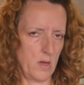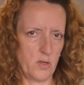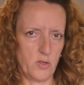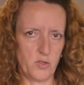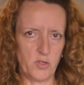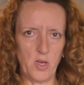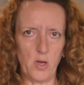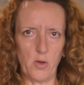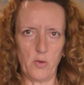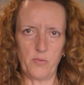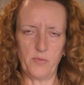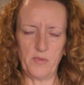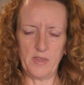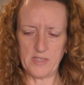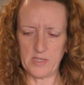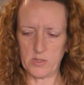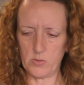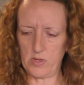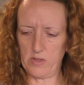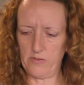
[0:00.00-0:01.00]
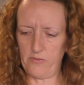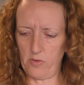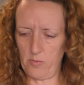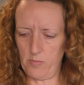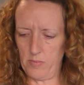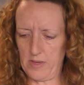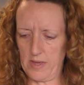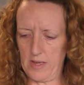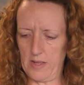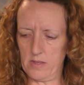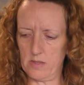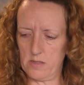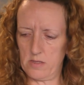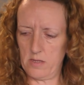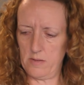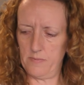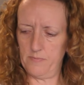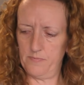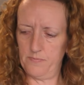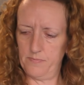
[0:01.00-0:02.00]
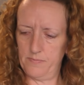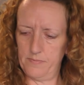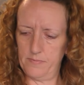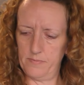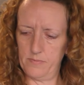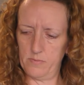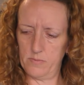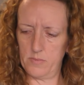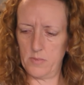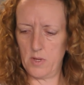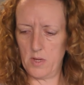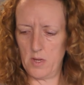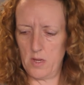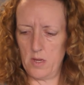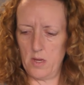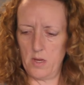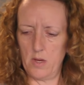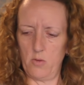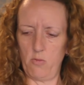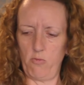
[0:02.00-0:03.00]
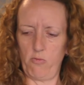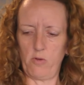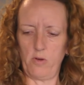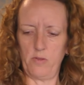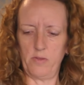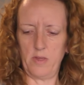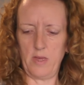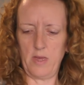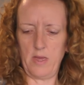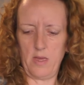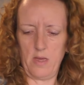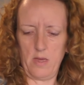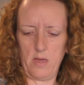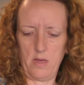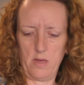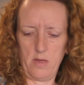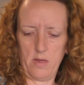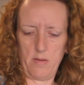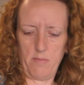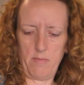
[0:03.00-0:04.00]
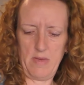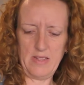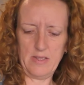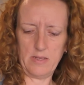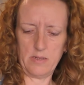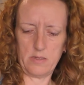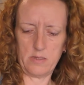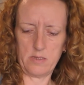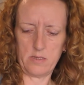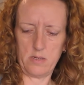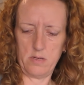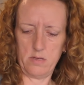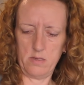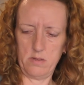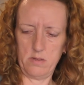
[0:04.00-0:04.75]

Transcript: So this is where the fun begins. I've got the mince,